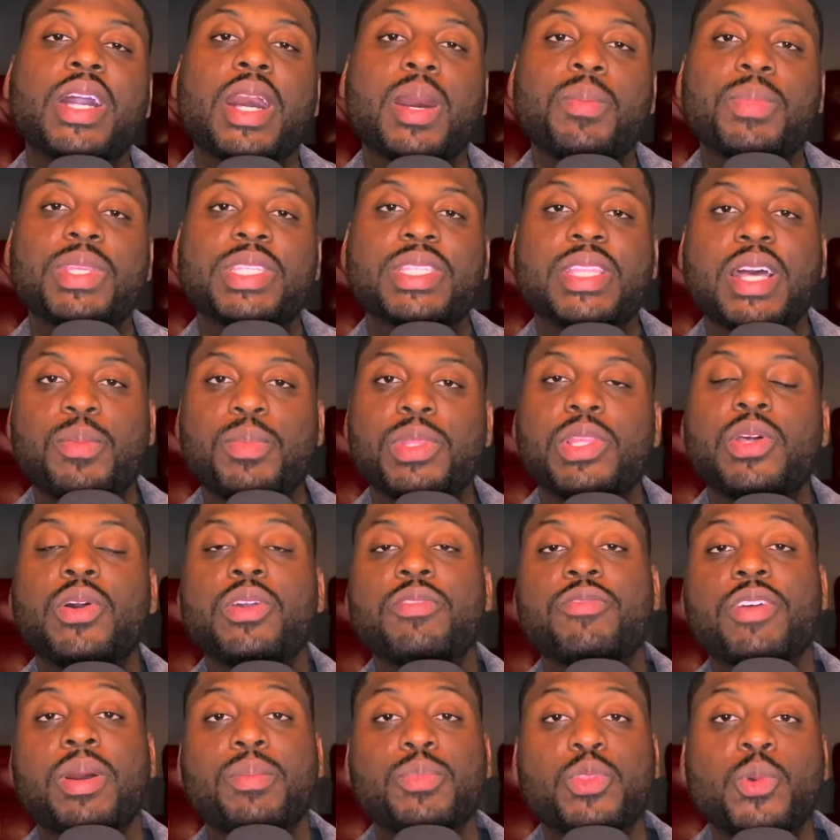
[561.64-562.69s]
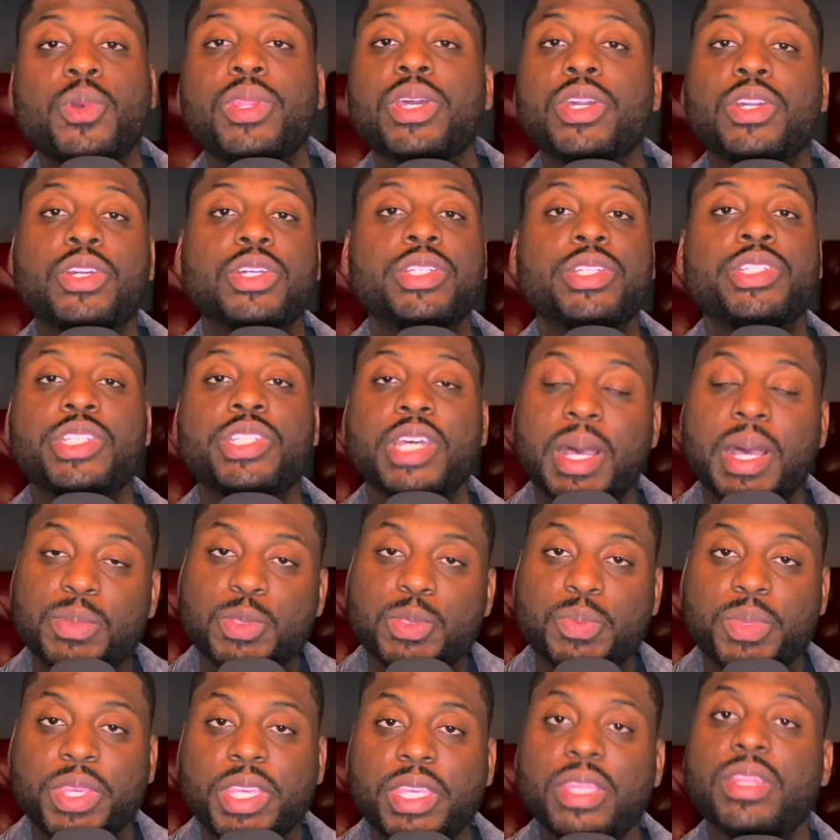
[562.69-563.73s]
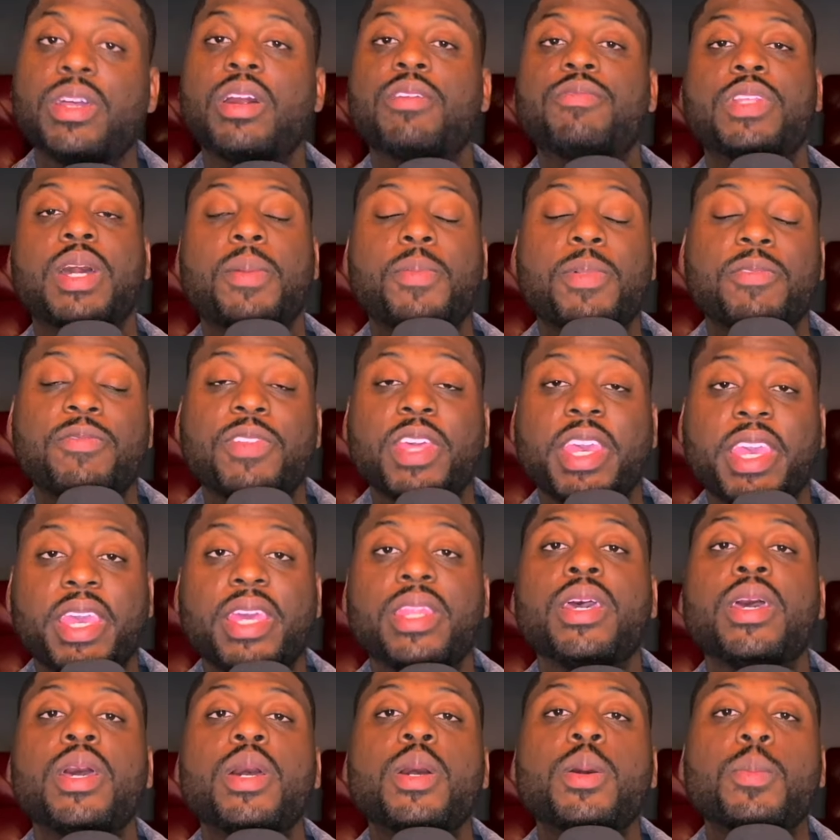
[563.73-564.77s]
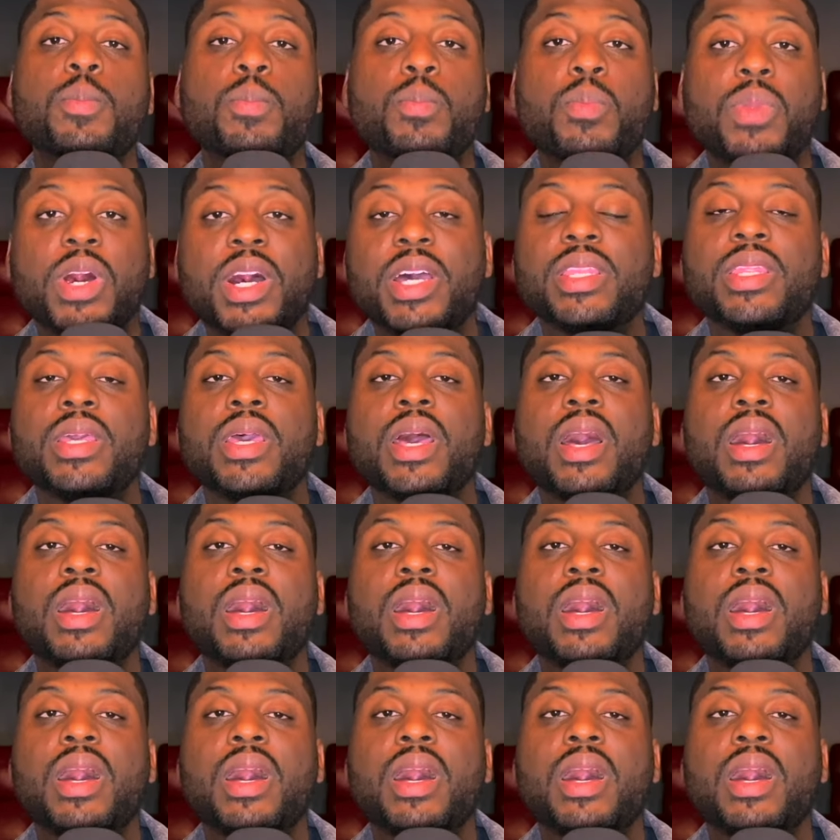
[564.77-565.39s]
comments down below if I'm doing a good job speaking off top of the head. But